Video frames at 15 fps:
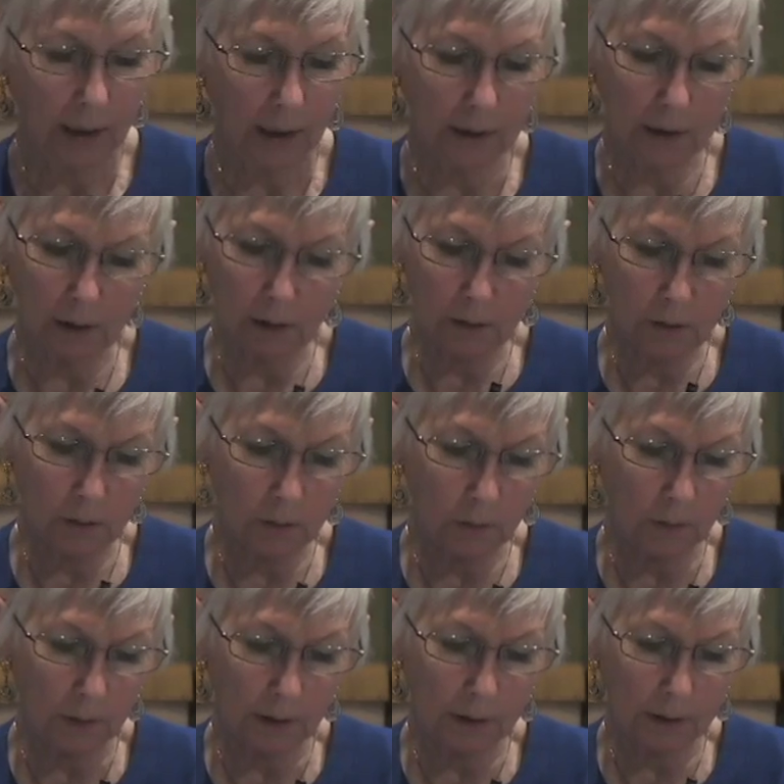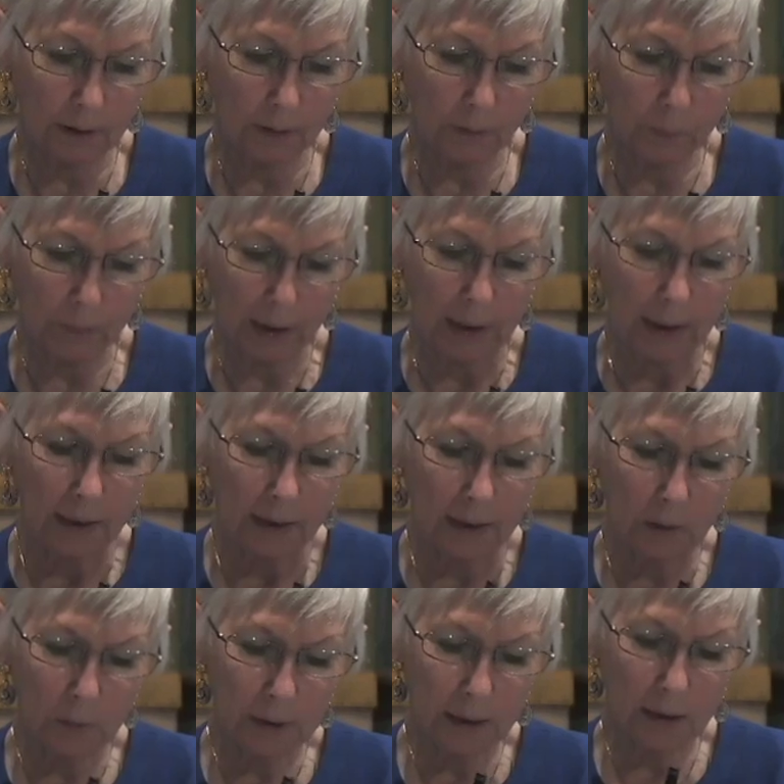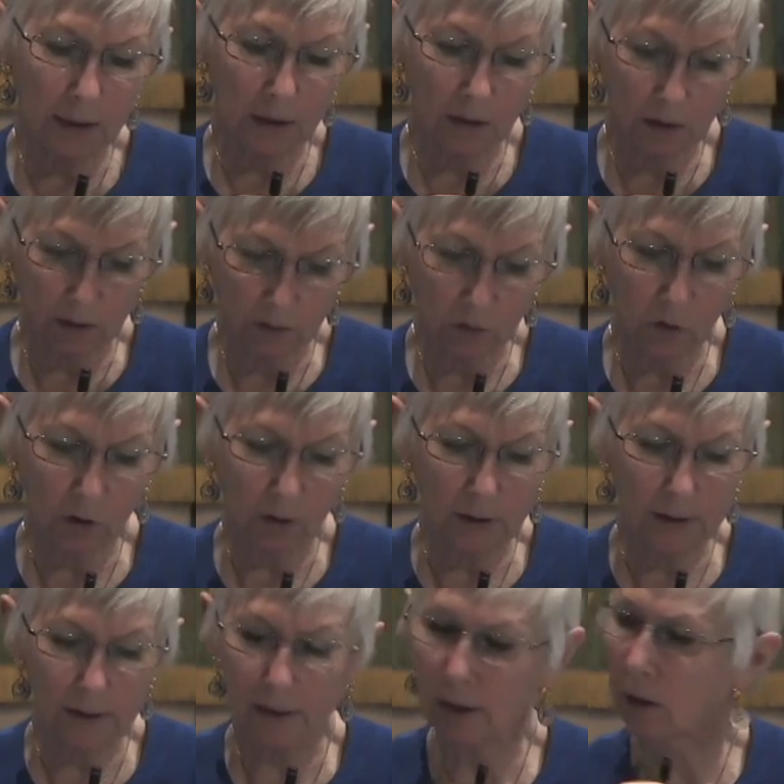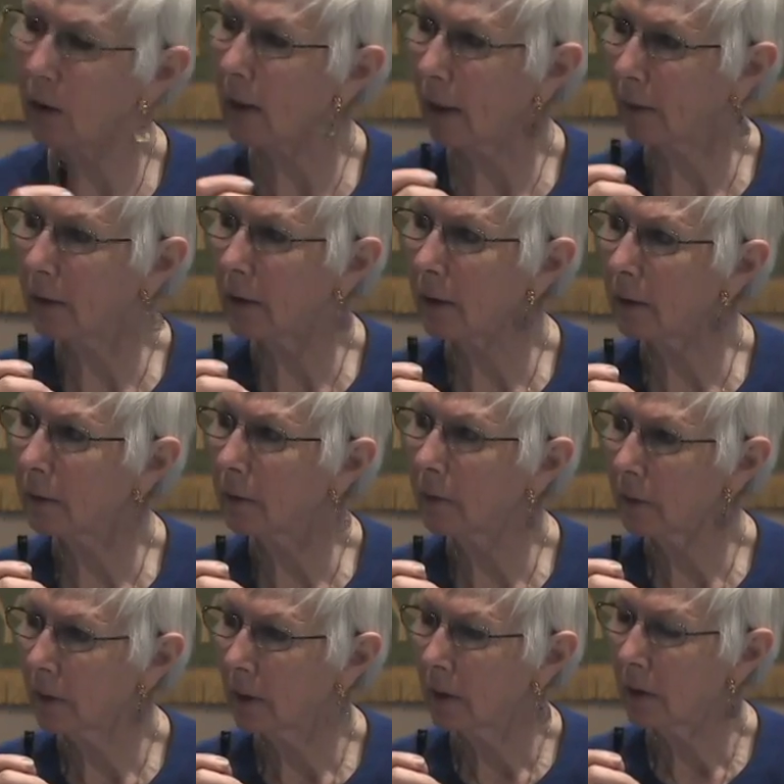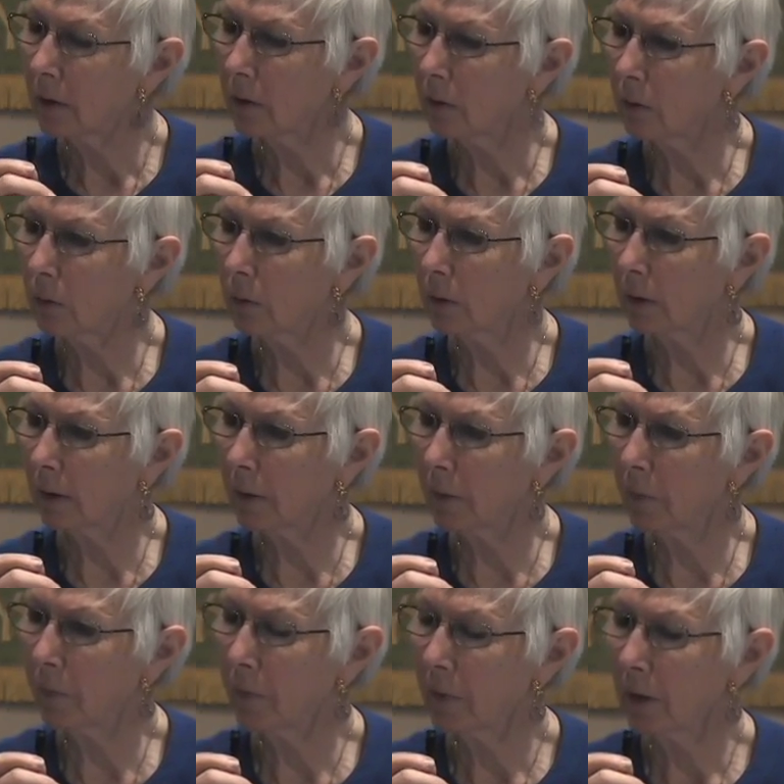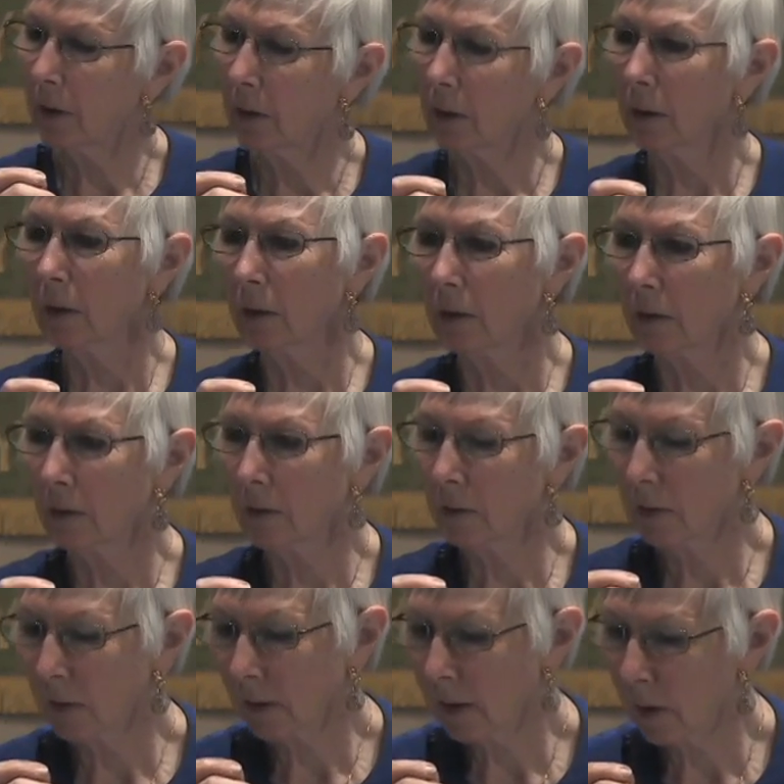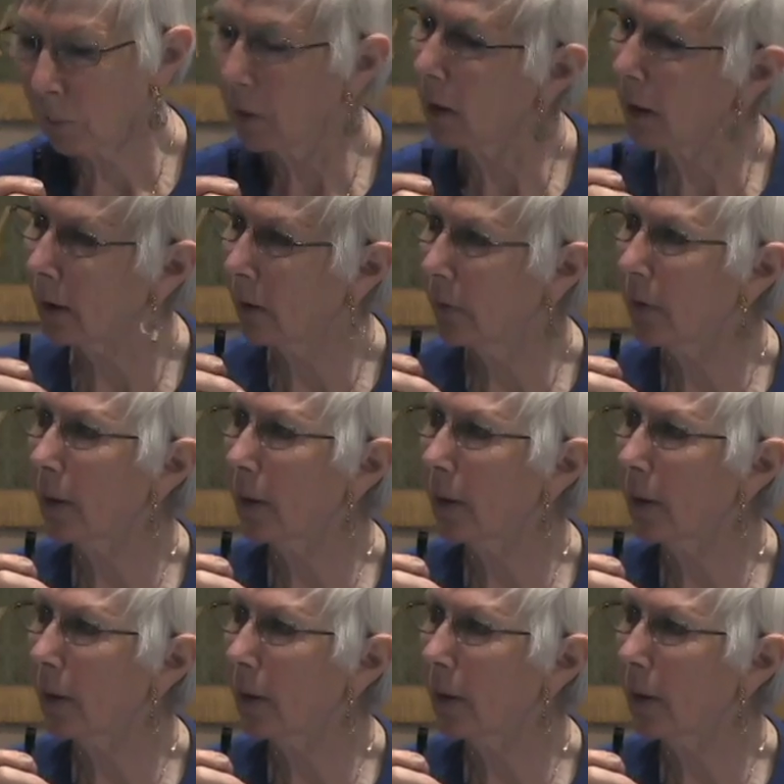And they also keep sending Sherri Strand out here to keep an eye on